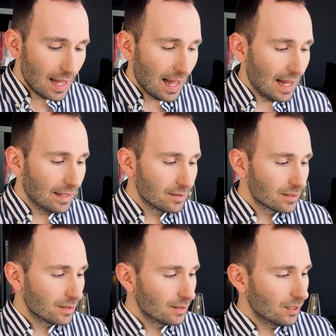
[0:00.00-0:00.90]

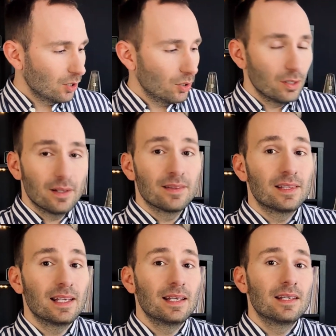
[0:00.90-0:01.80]
And
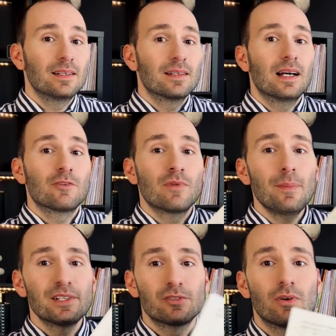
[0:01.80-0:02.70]
the
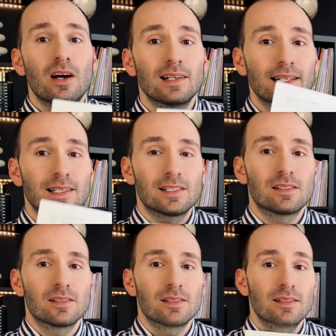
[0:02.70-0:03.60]
repertoire list,